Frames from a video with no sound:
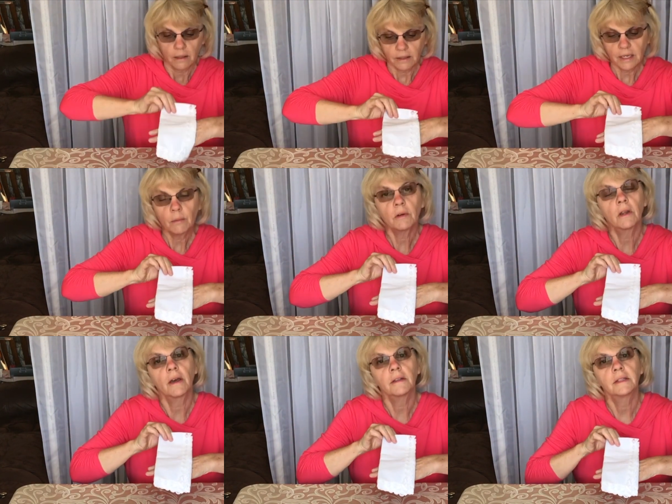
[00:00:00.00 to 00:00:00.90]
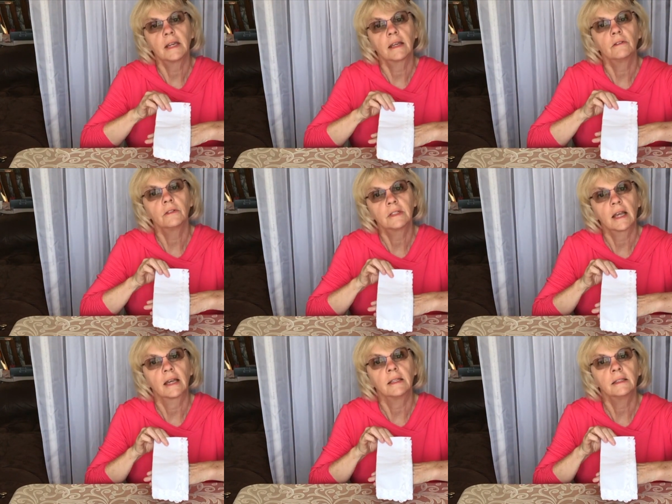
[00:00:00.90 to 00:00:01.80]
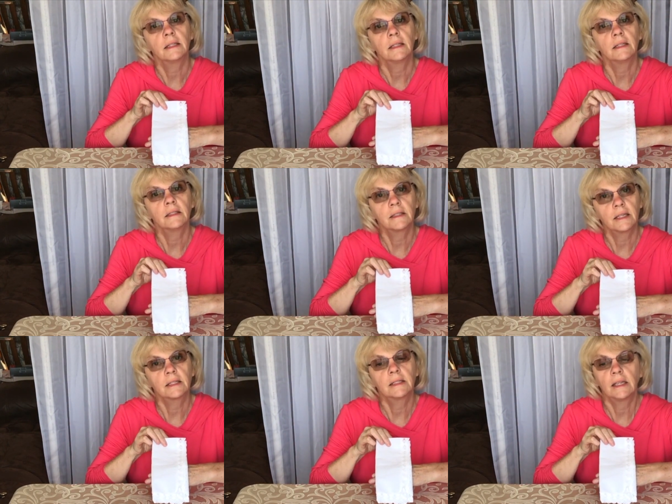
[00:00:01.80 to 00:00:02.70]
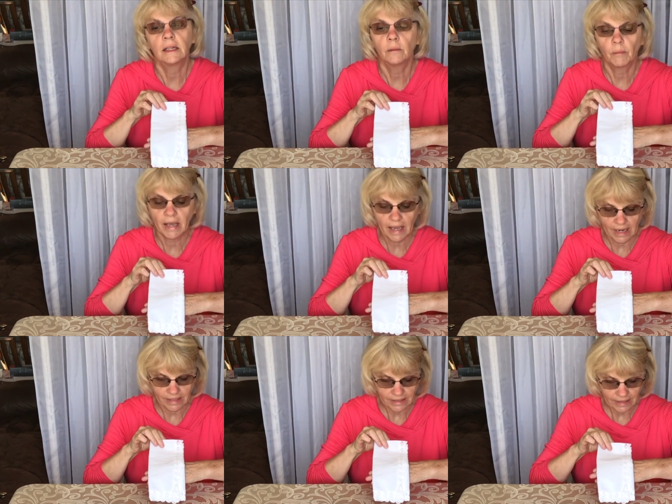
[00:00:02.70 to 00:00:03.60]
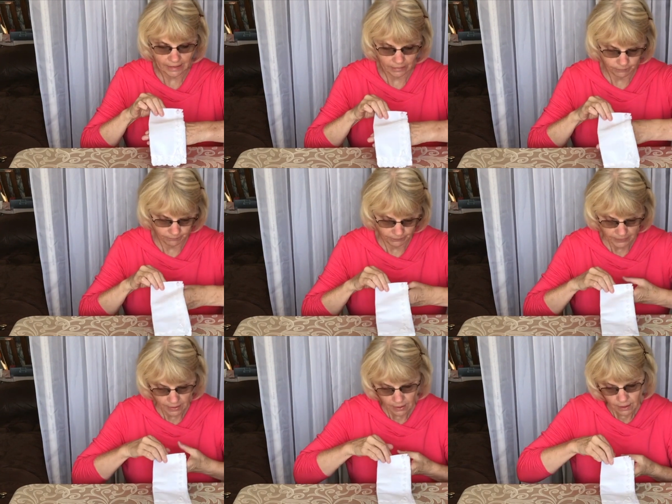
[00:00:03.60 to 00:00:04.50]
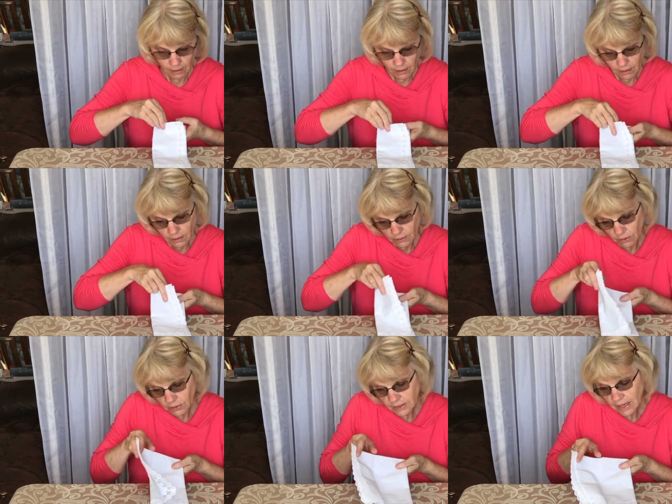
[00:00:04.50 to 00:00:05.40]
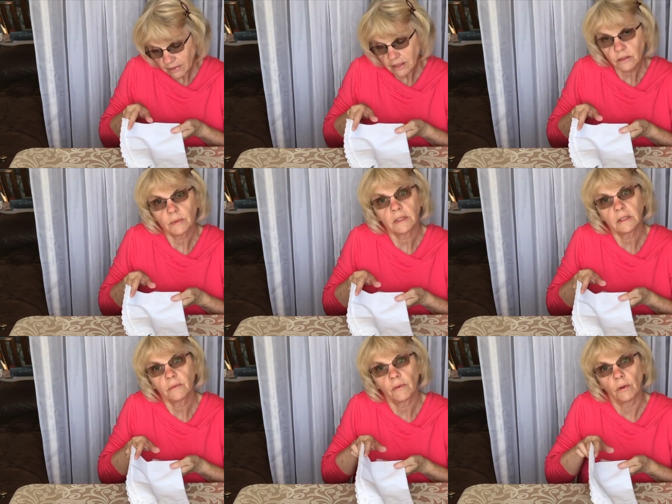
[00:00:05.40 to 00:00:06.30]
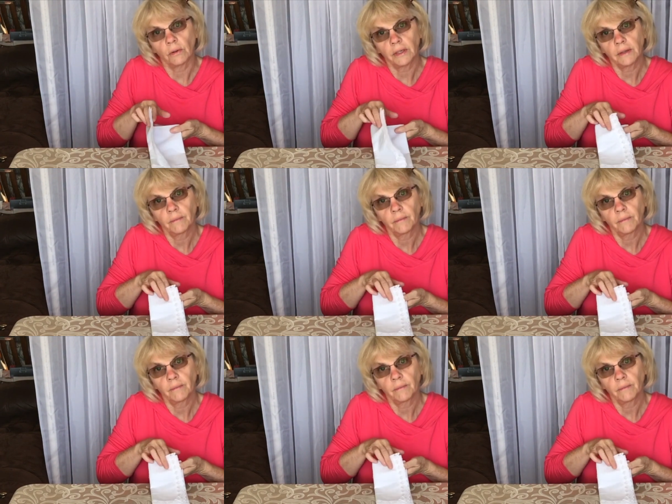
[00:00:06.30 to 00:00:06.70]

A tablecloth standard size is 16 by 18. Notice how this one is folded.